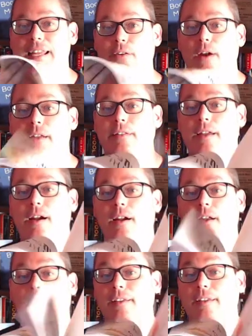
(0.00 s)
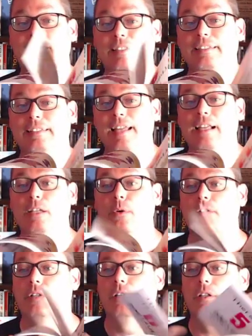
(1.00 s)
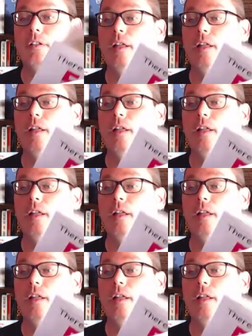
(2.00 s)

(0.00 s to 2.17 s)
it right there, that's exactly what it's going to look